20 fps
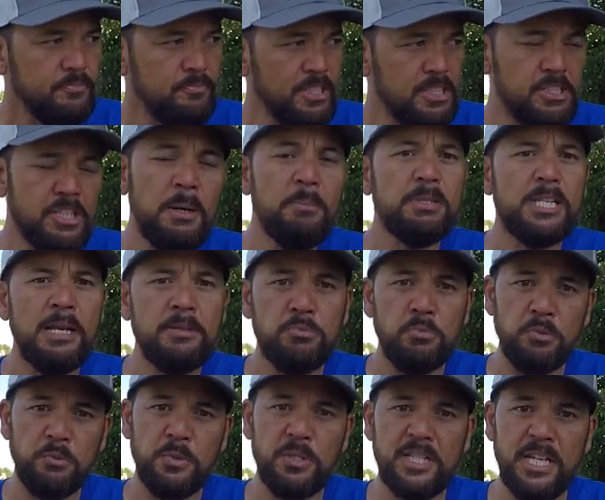Sometimes
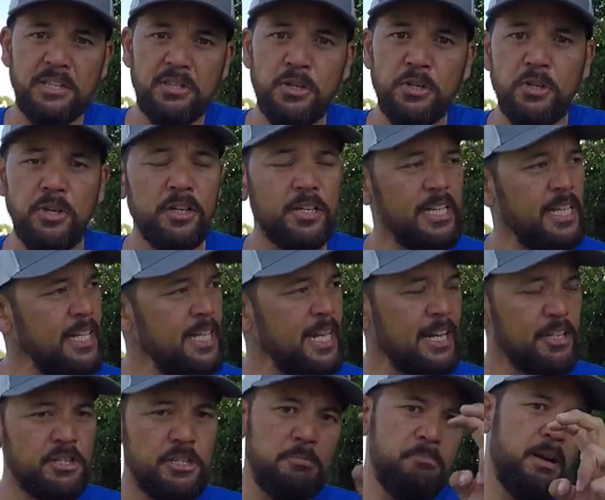when we set the hook, it
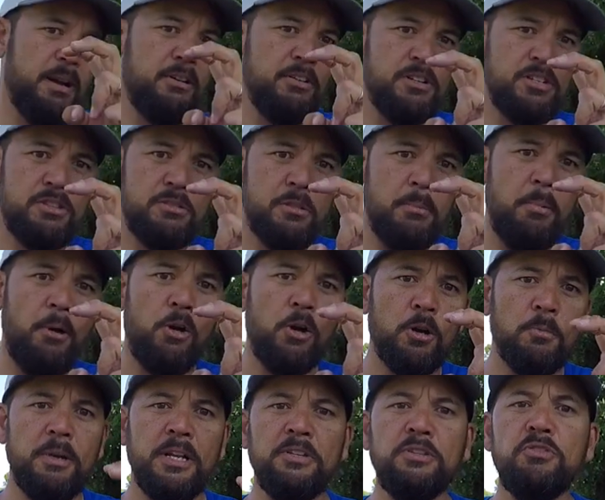actually buries the
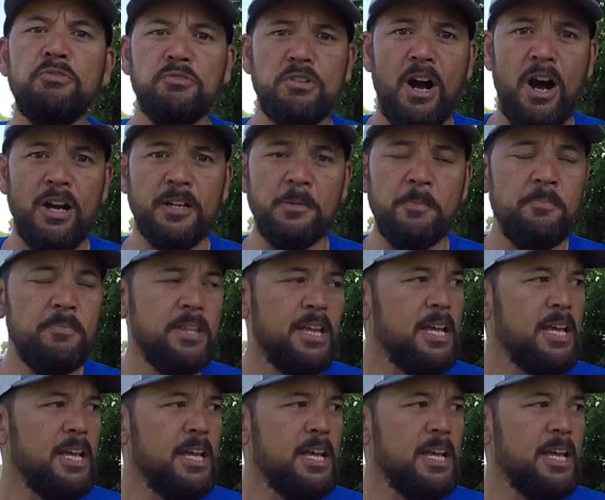barb and you've got him.